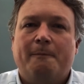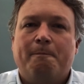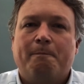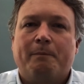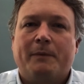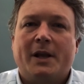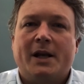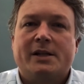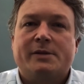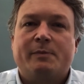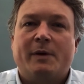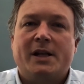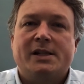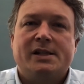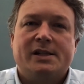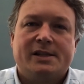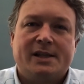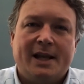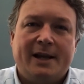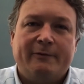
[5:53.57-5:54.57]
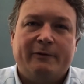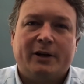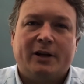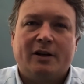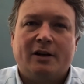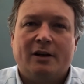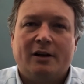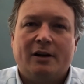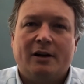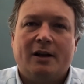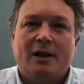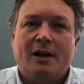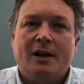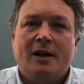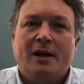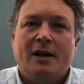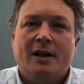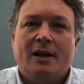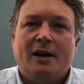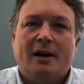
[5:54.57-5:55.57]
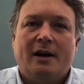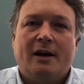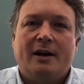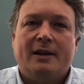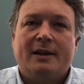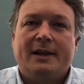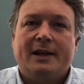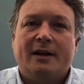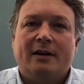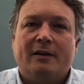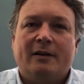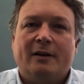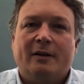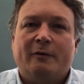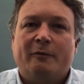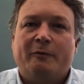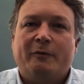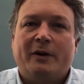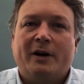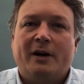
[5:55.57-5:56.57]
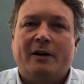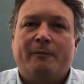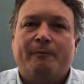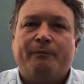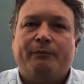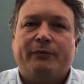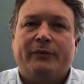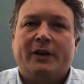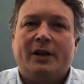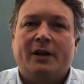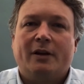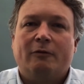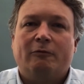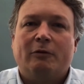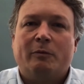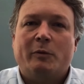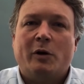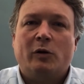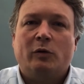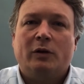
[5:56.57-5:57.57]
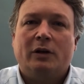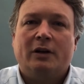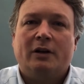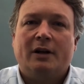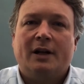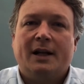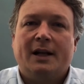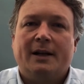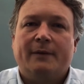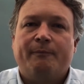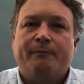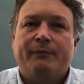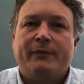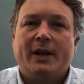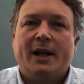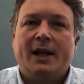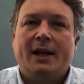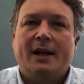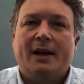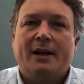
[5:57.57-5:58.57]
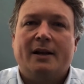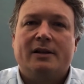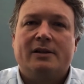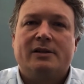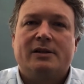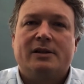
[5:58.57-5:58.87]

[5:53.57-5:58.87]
expenses they've incurred in the area of remote learning and